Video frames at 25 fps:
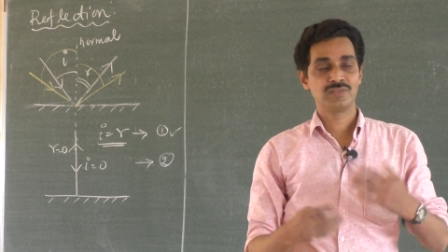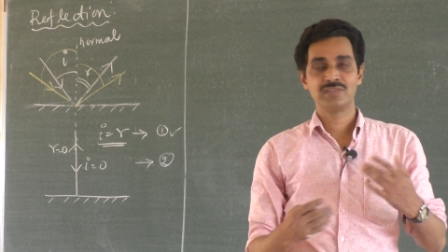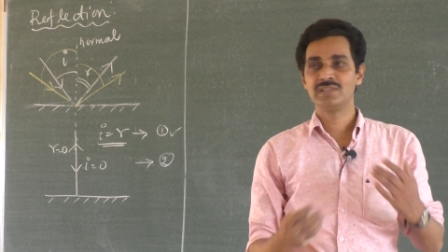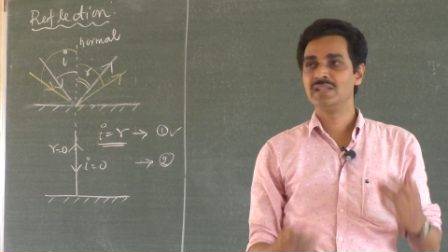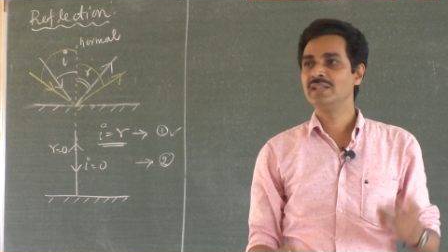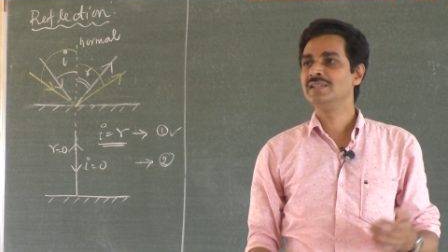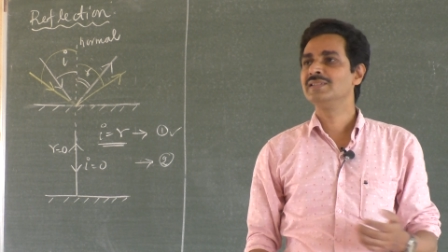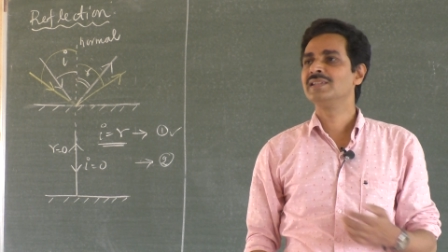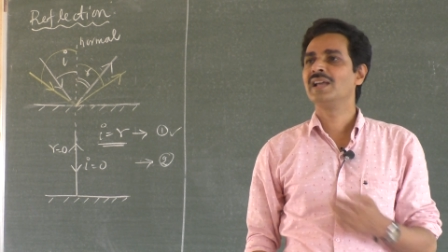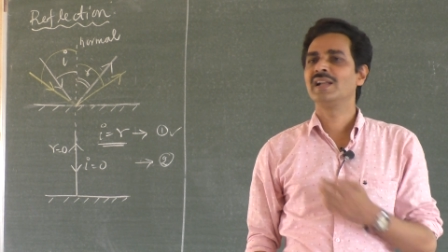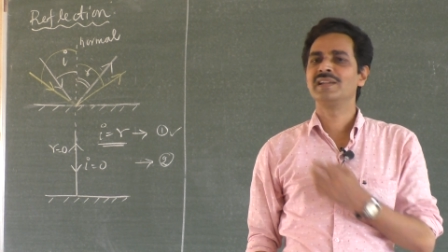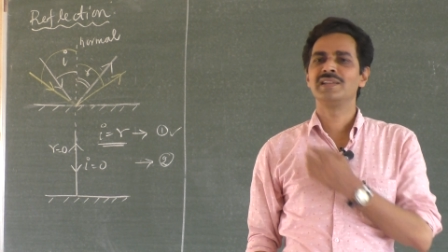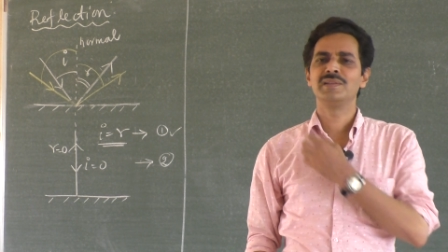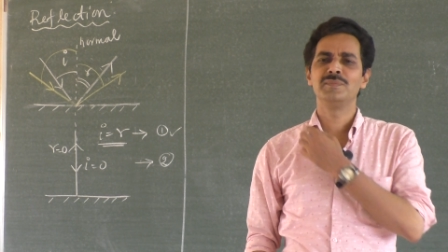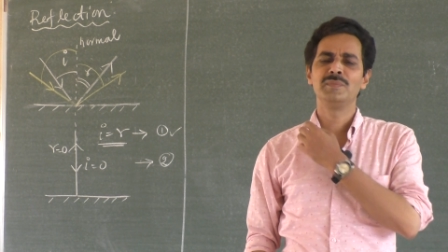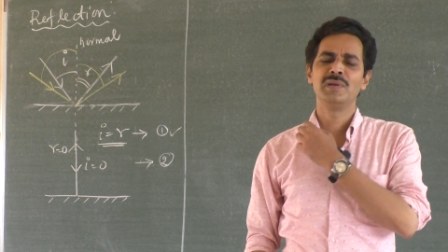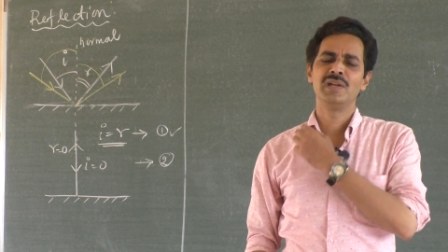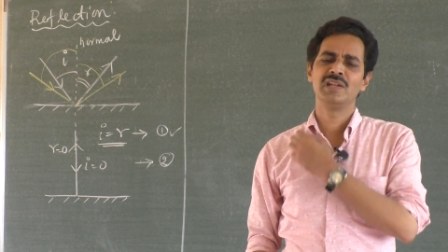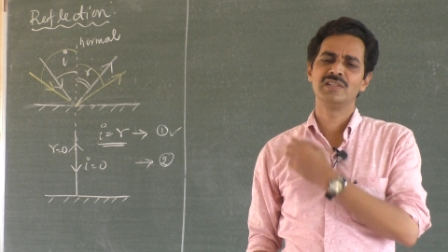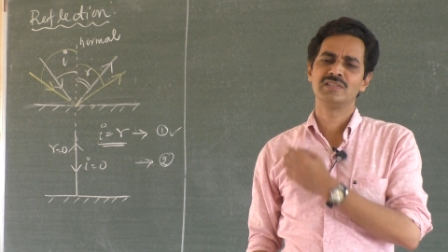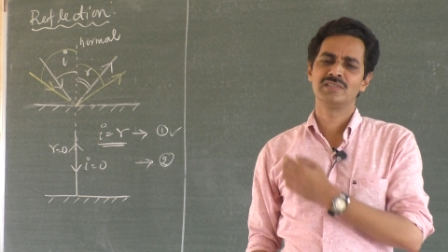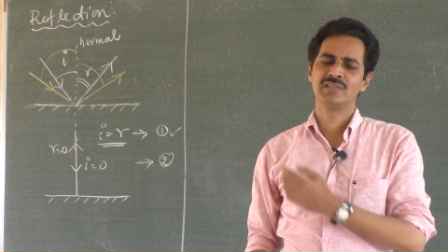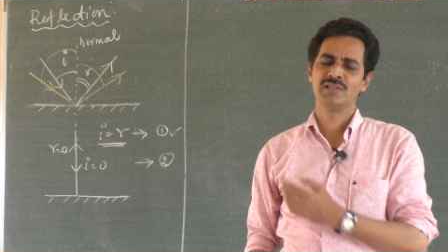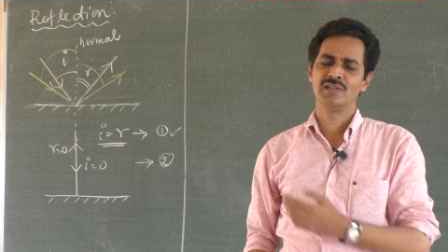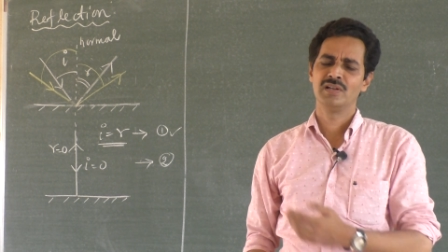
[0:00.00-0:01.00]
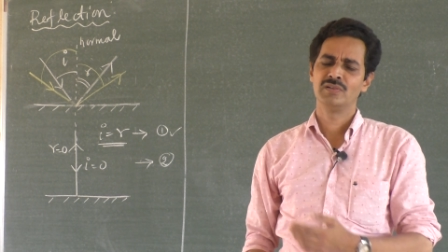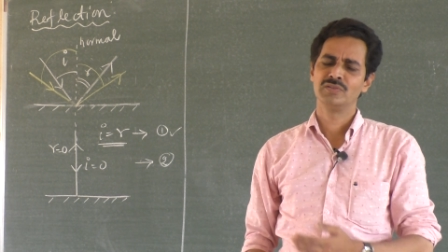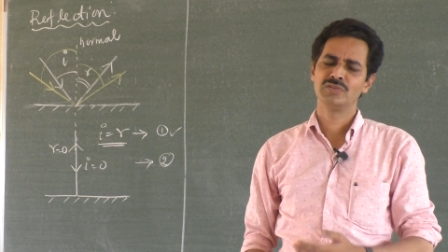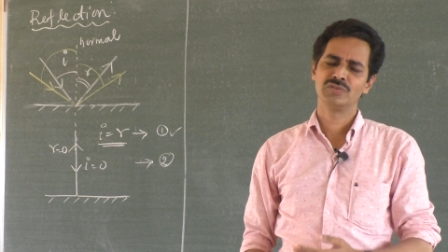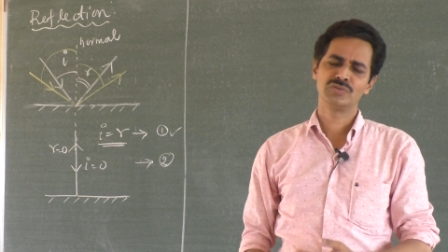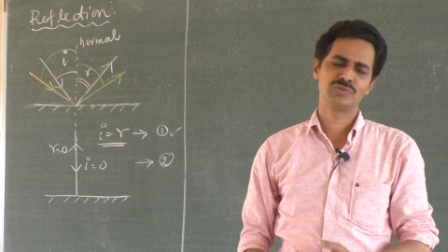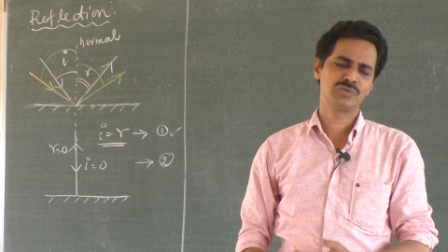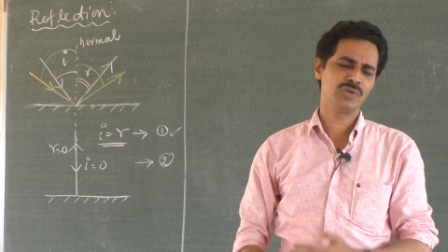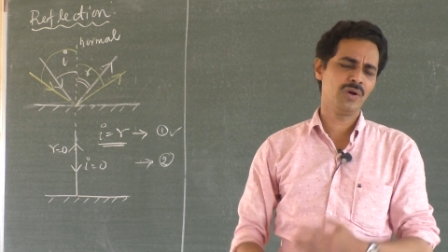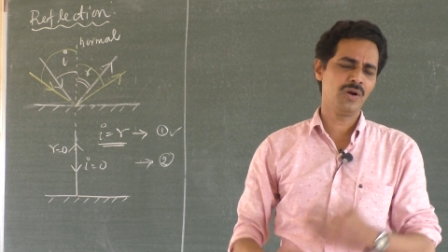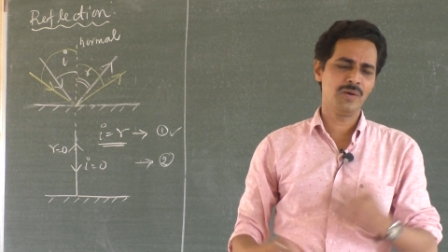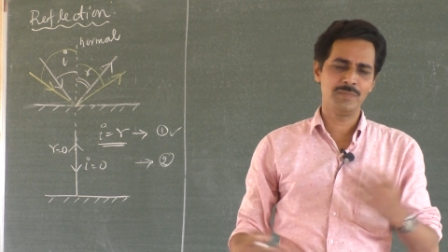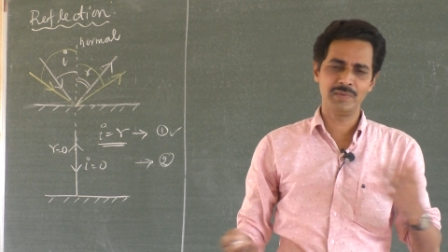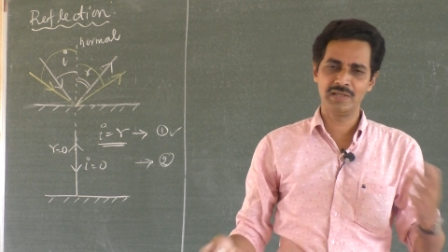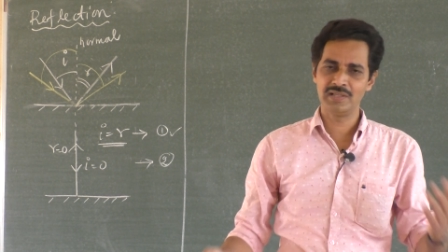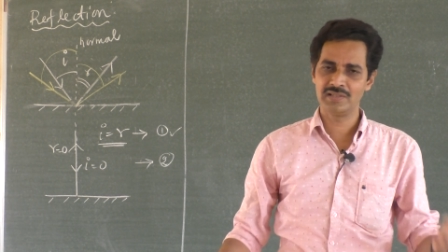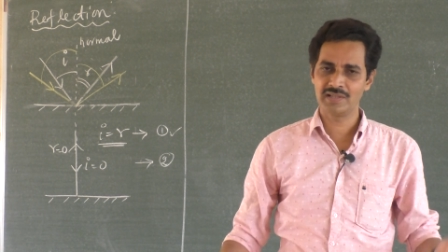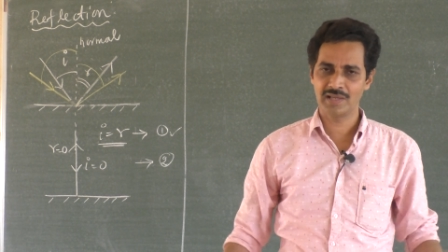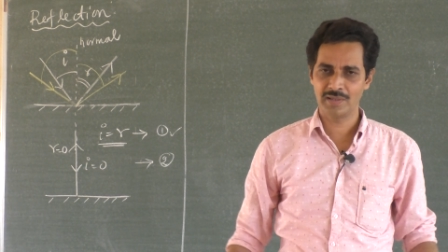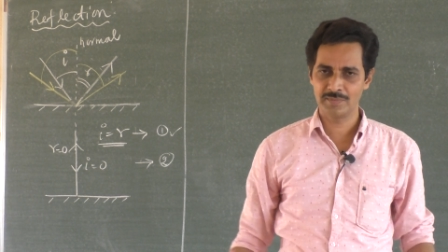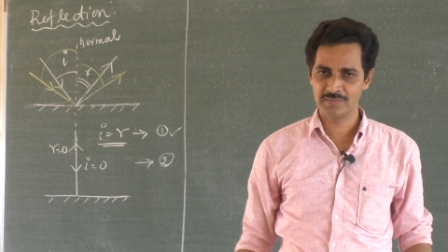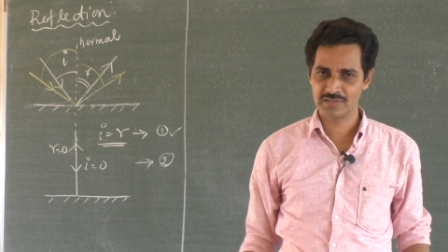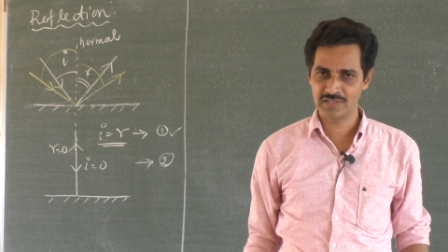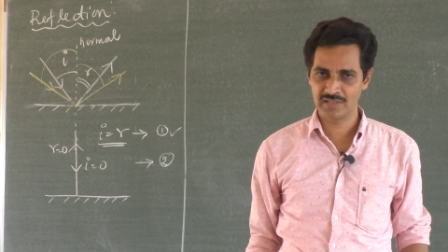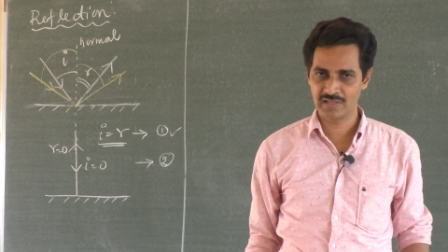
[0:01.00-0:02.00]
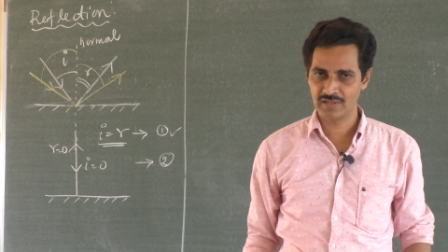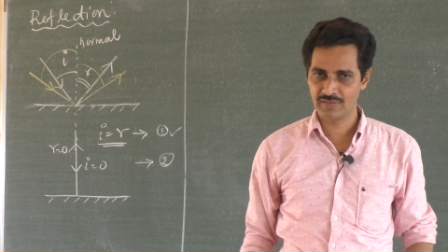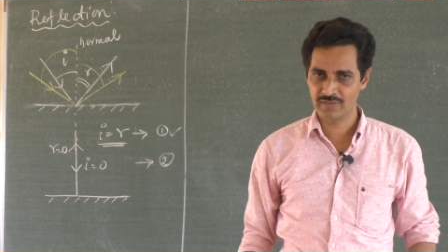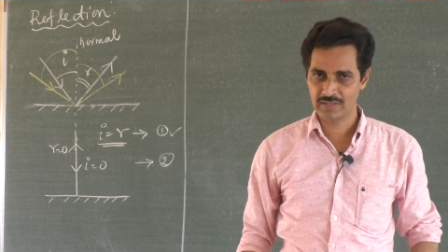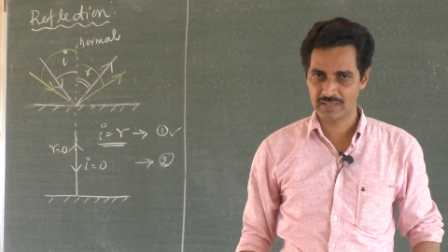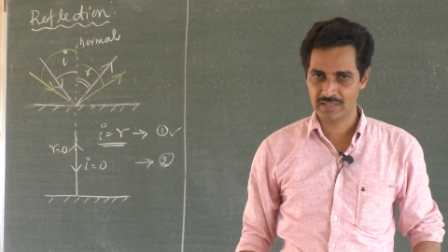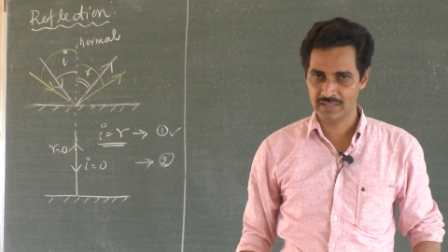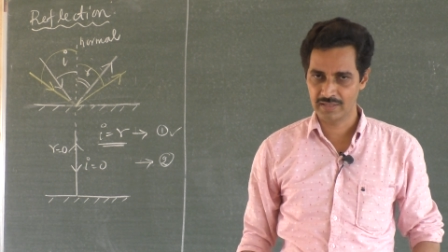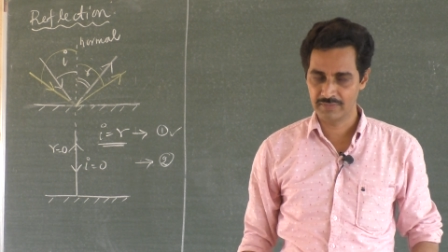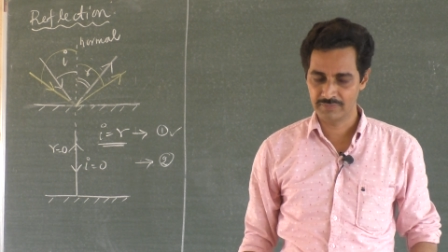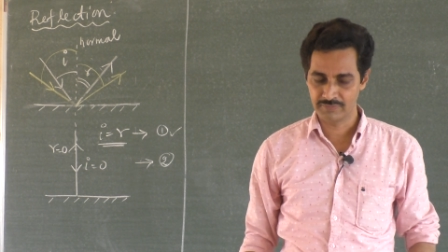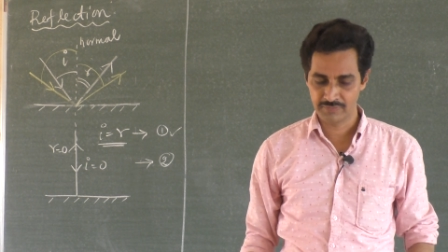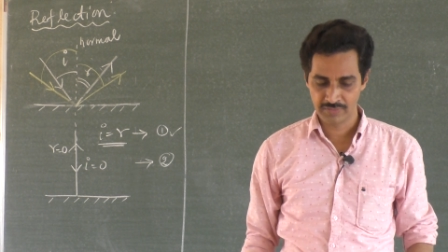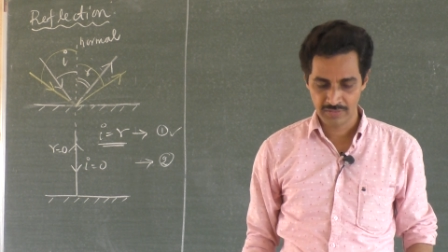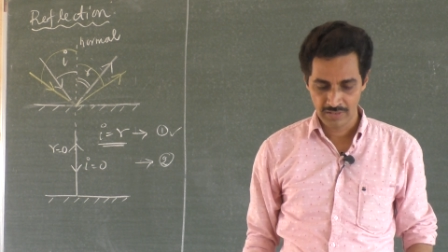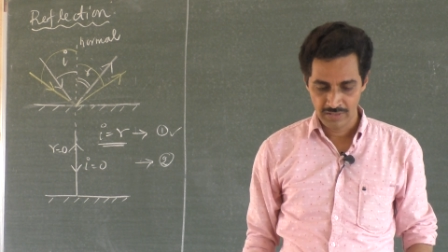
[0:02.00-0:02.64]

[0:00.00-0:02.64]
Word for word: seen that image so many times in our life.